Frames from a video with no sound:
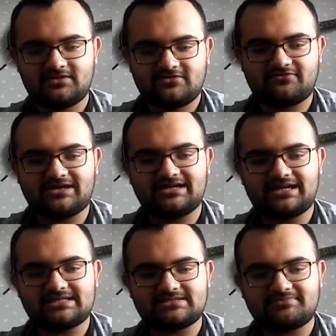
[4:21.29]
Friday
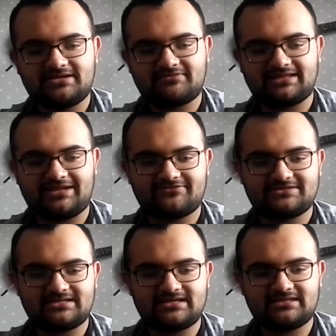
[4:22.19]
nights are made for
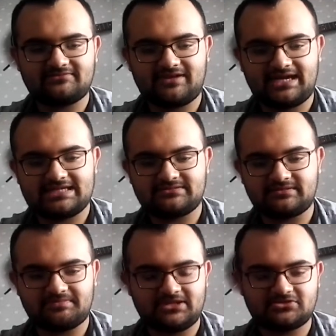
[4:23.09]
laughter, the rides, for the
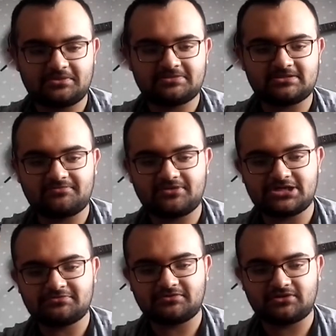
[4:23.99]
beat drops, the bridge,
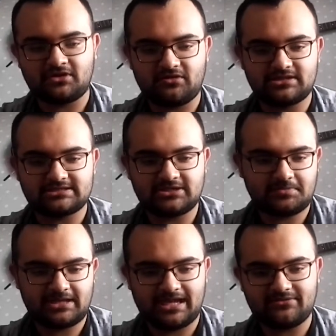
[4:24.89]
for the chorus, the
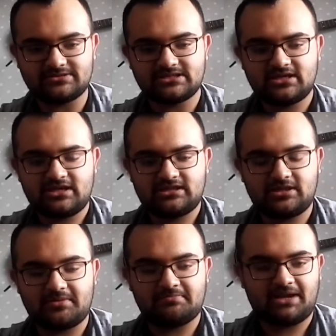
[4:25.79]
opening hours, the
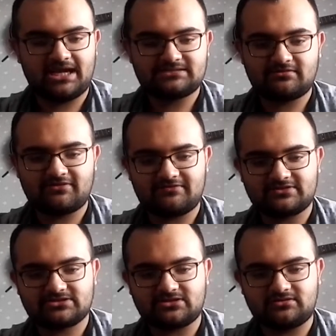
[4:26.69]
opening bars of your favourite
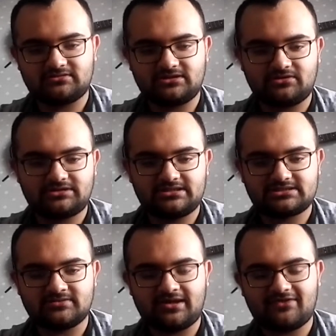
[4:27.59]
song, the audience
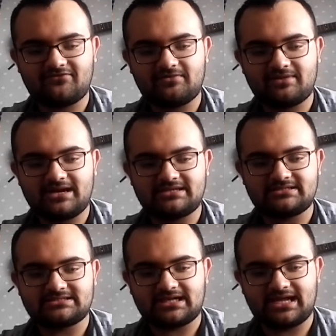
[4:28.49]
knowing every word in
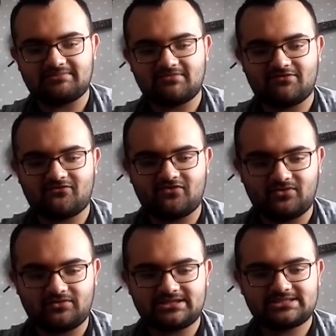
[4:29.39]
time are
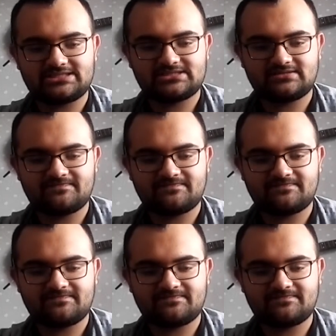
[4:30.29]
flawless.